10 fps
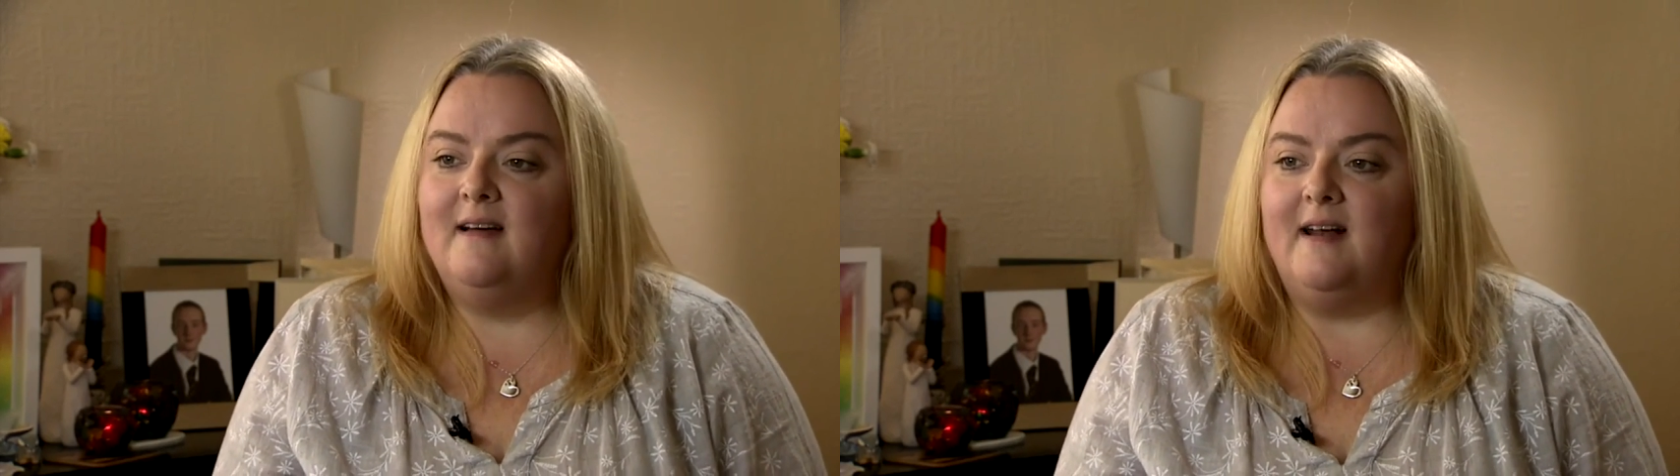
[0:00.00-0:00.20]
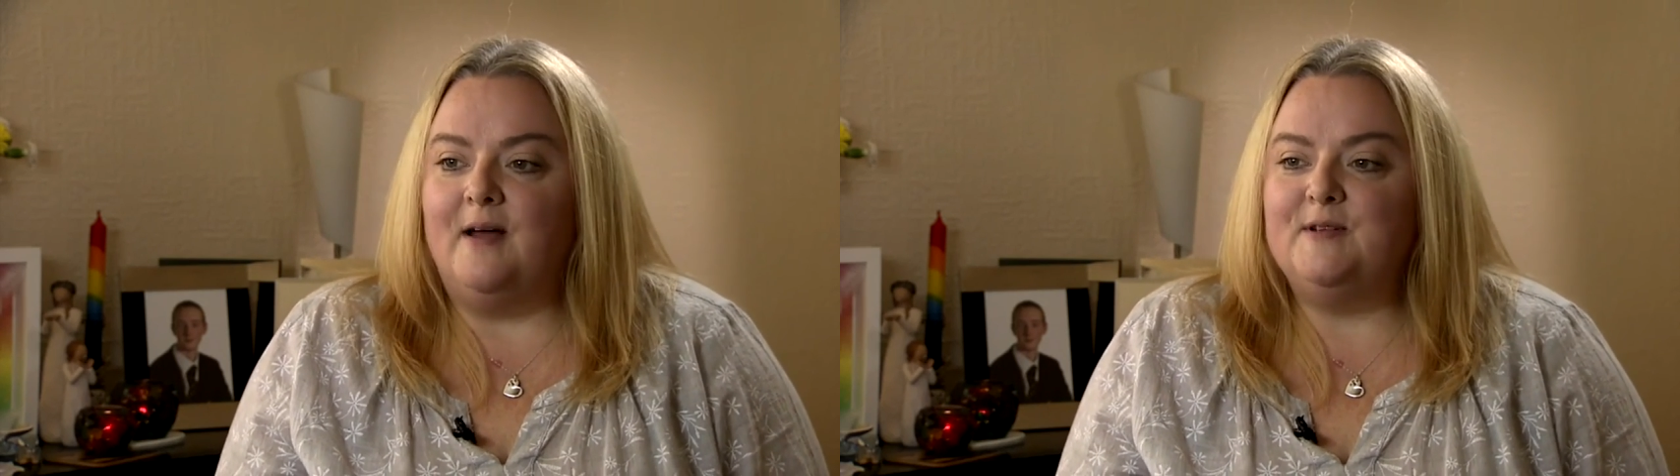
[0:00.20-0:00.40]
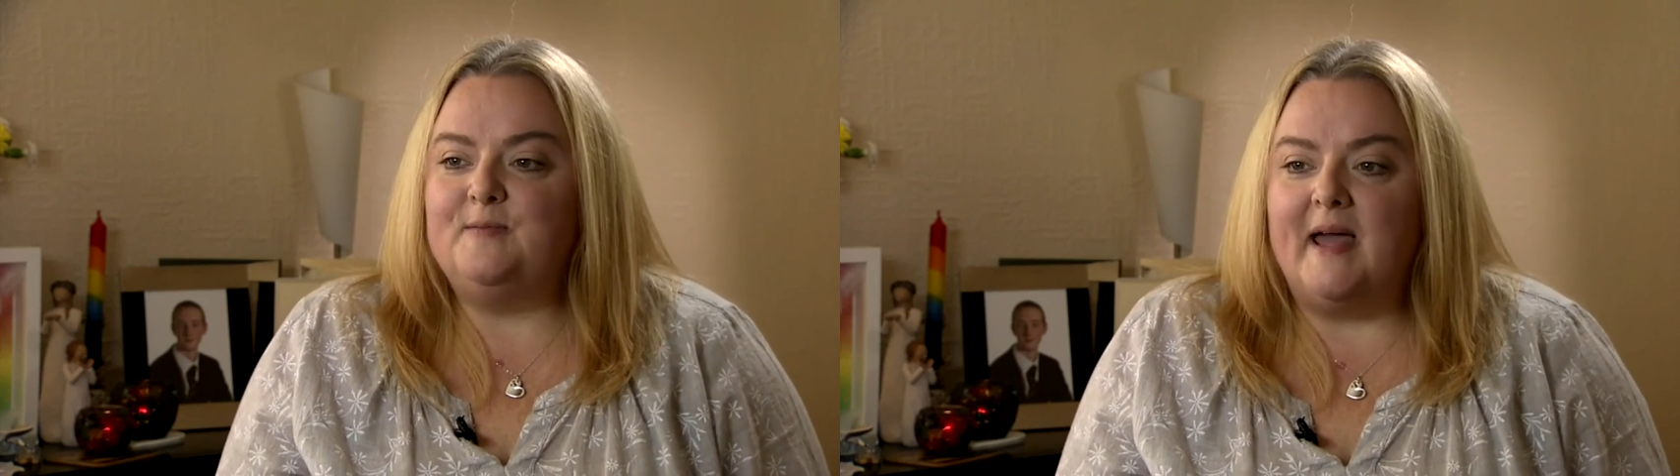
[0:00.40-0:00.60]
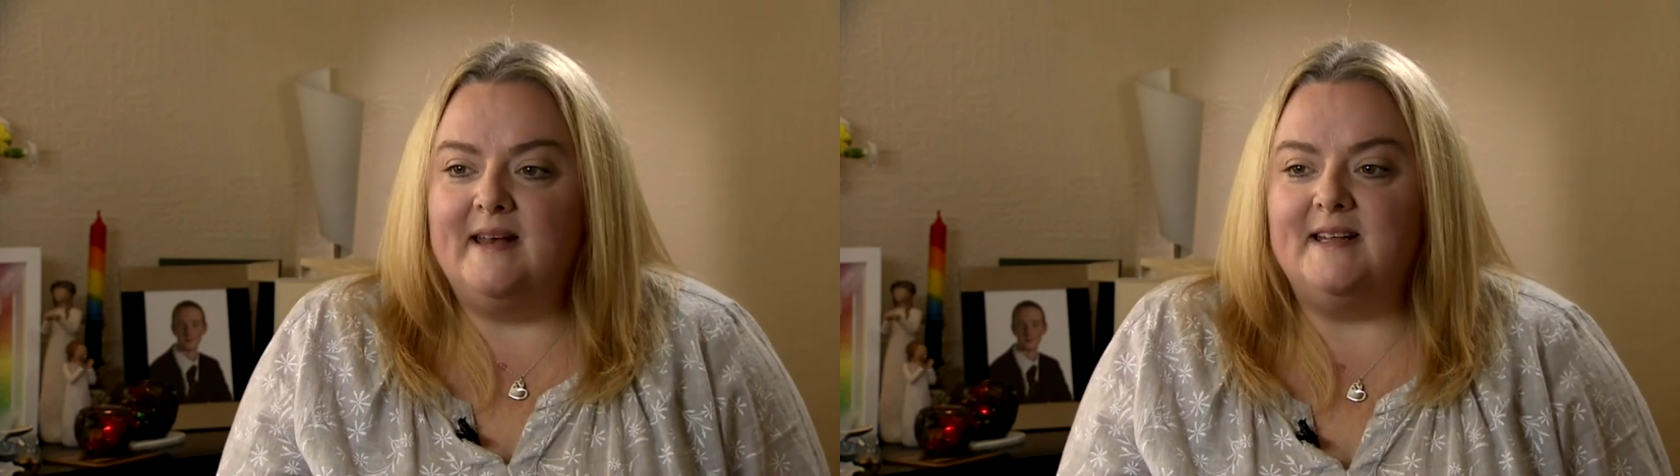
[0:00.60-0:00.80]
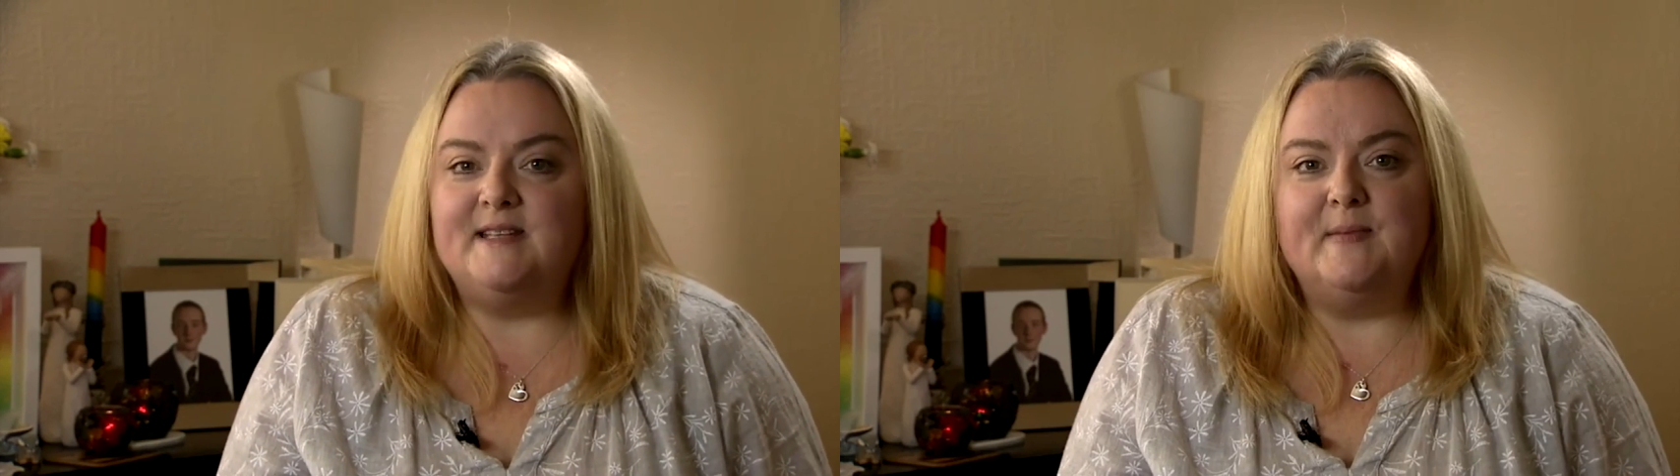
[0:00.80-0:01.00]
And I was,
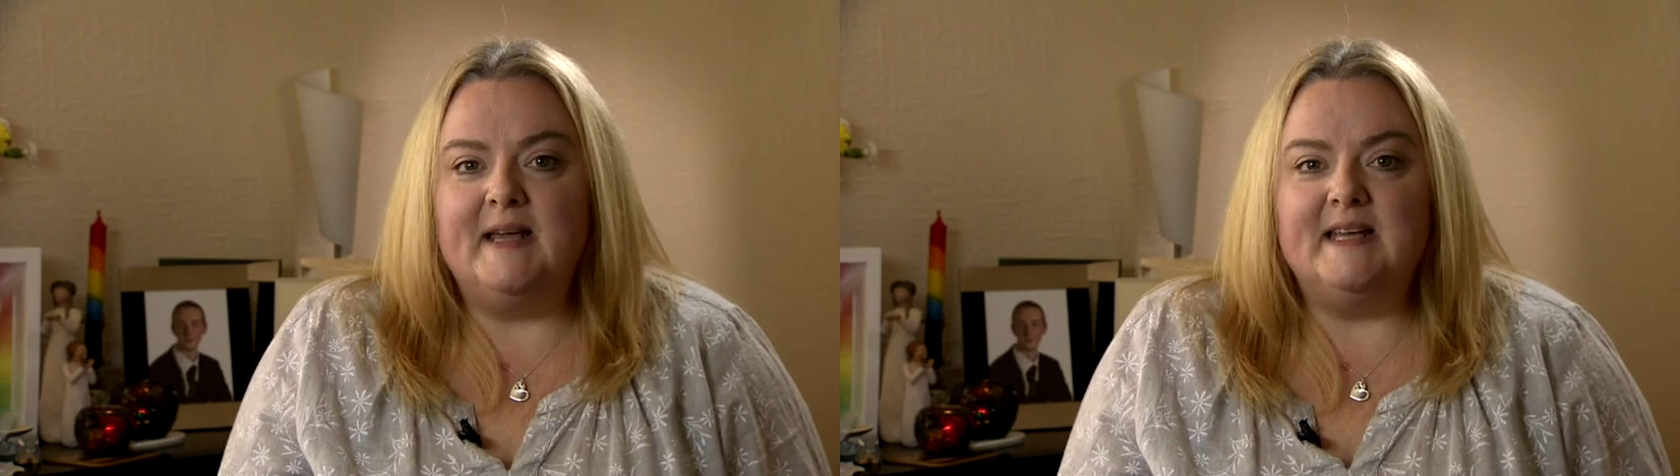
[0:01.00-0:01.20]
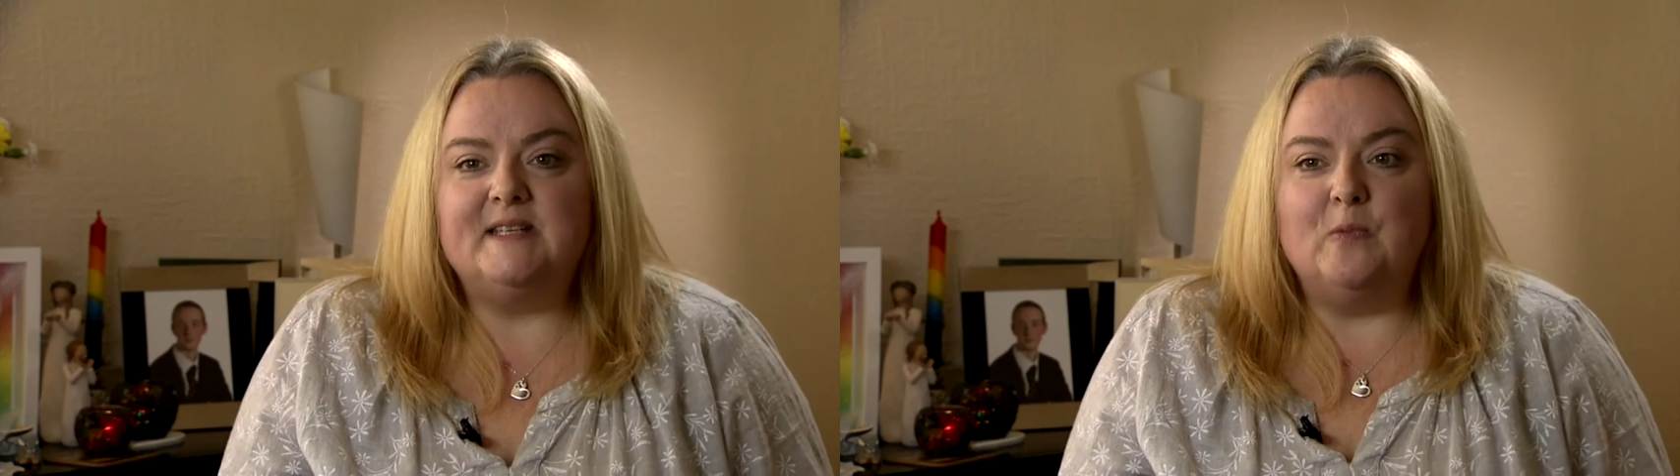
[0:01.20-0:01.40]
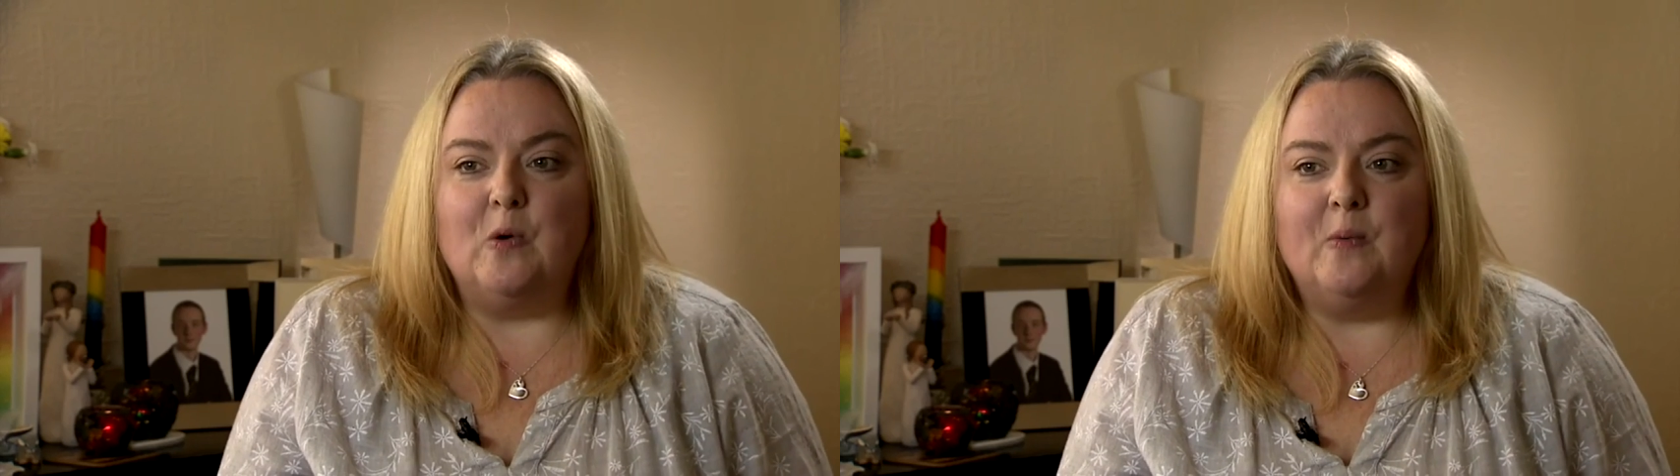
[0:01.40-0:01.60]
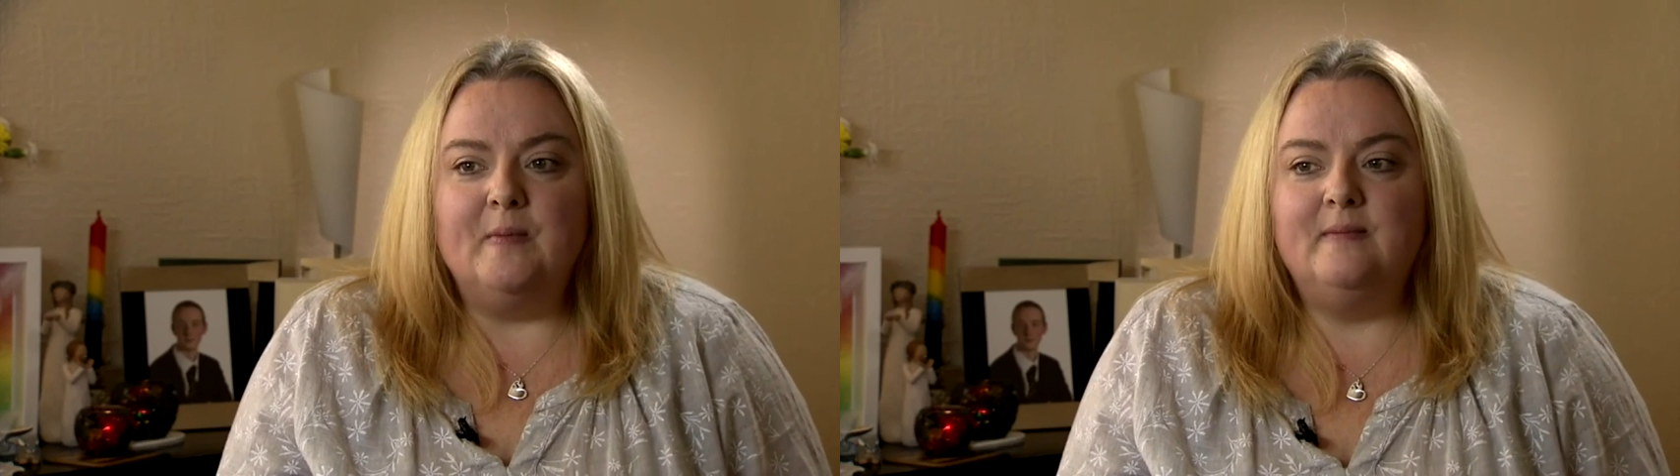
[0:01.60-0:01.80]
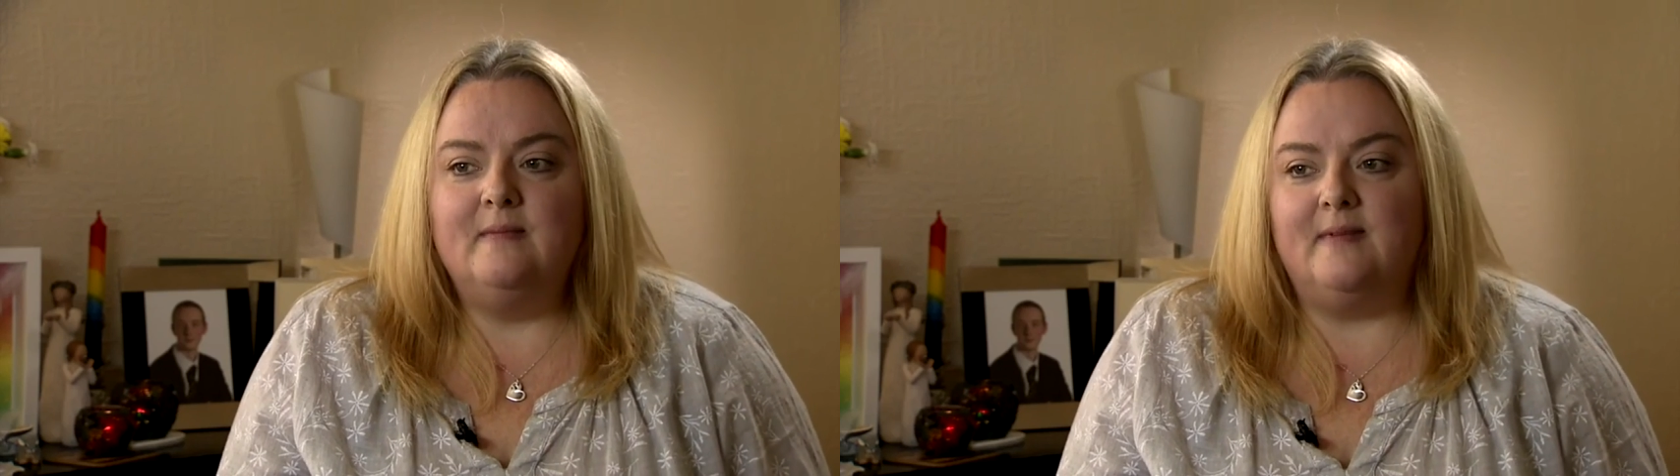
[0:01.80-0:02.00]
Ben, it's me, it's Mum.